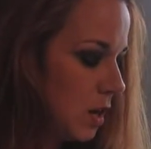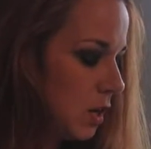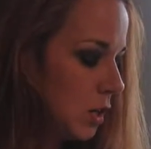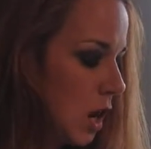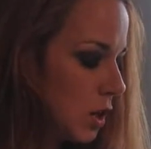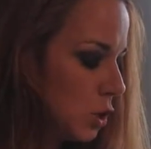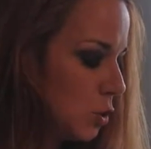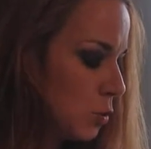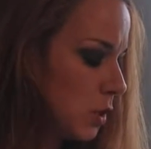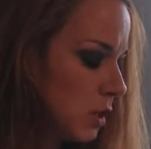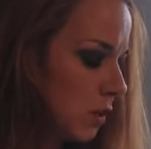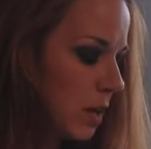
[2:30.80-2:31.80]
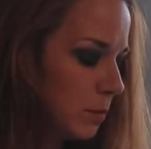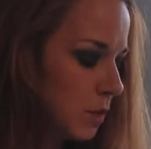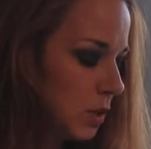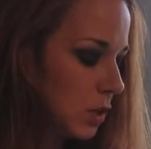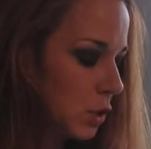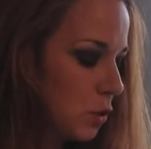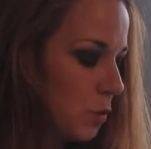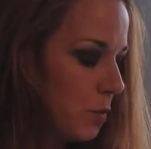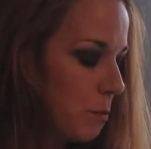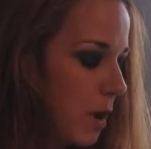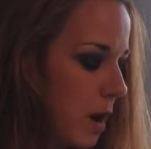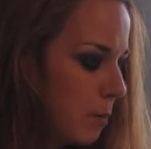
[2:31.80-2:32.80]
Doctors were still able to control the
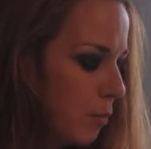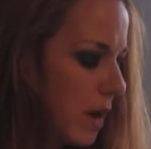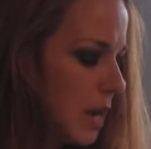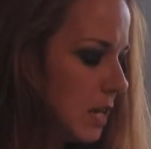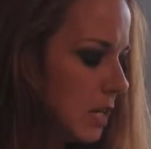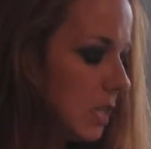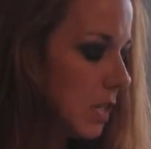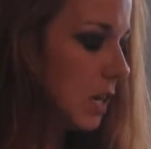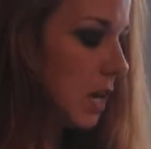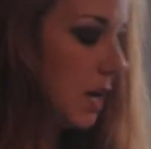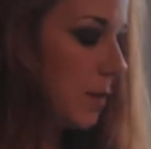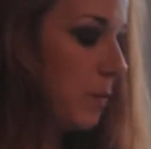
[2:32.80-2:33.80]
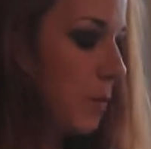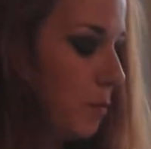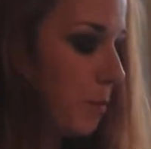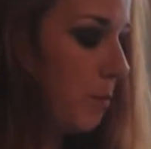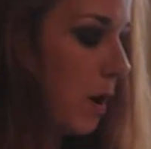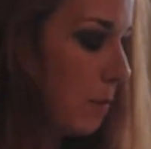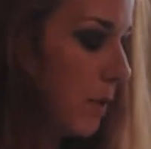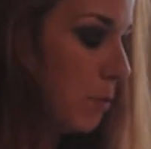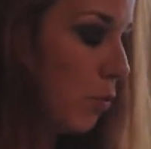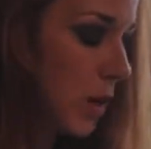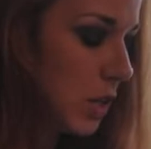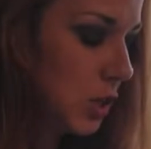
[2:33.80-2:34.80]
pump rate, the pumping
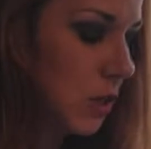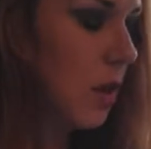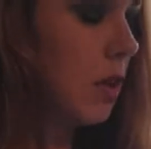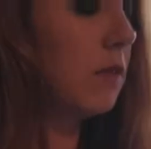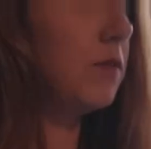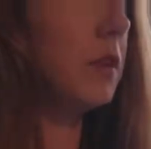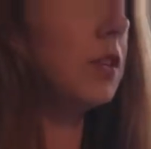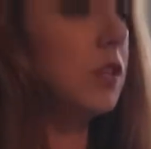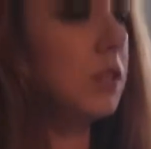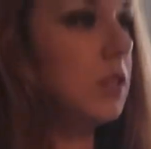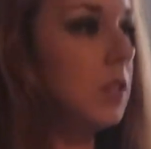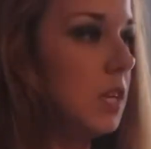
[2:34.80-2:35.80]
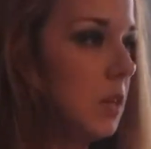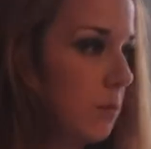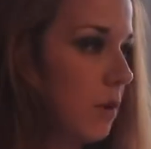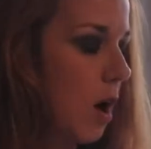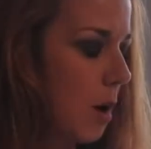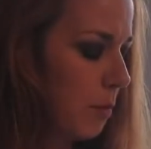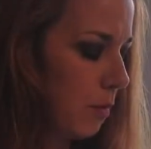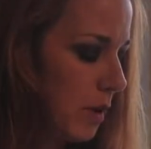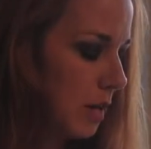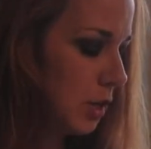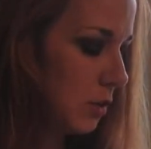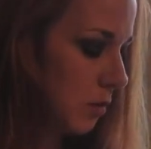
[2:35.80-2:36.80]
pressure, and other functions to keep it
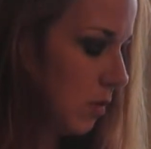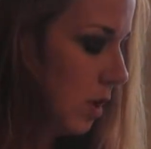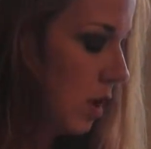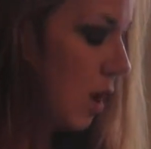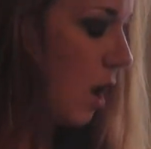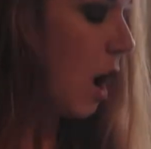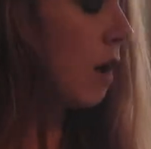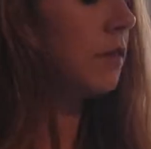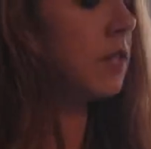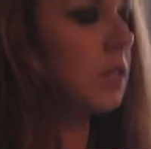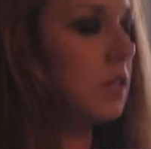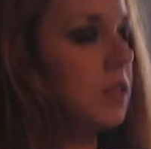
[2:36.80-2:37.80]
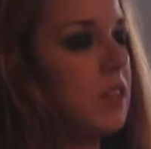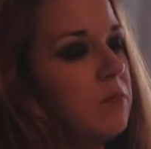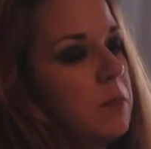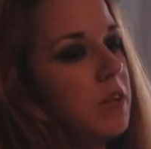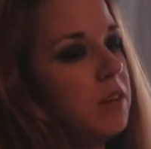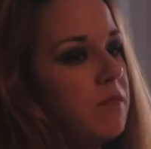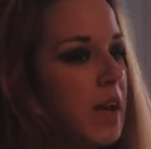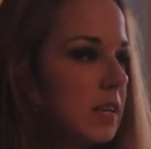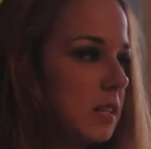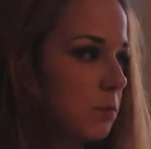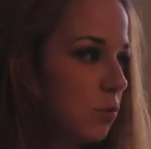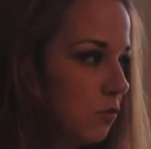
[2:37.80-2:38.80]
operational. Obviously, they've made
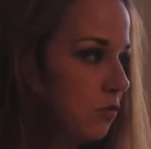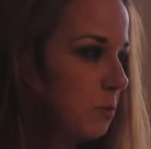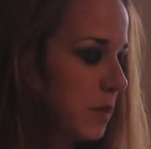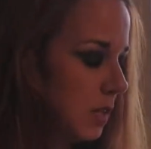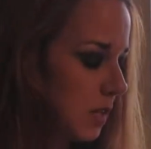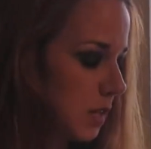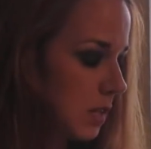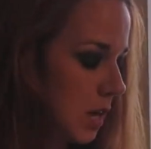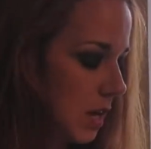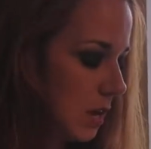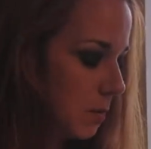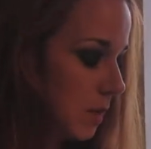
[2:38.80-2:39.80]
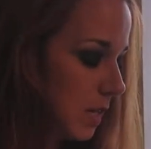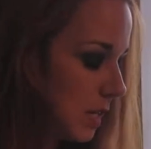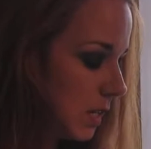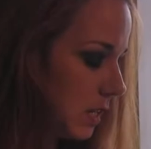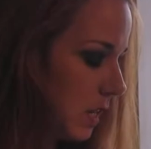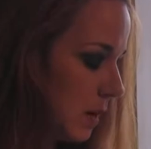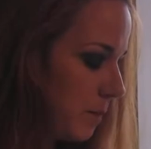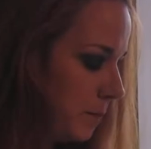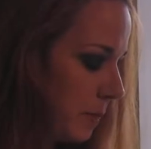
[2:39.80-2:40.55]
vast improvements since then.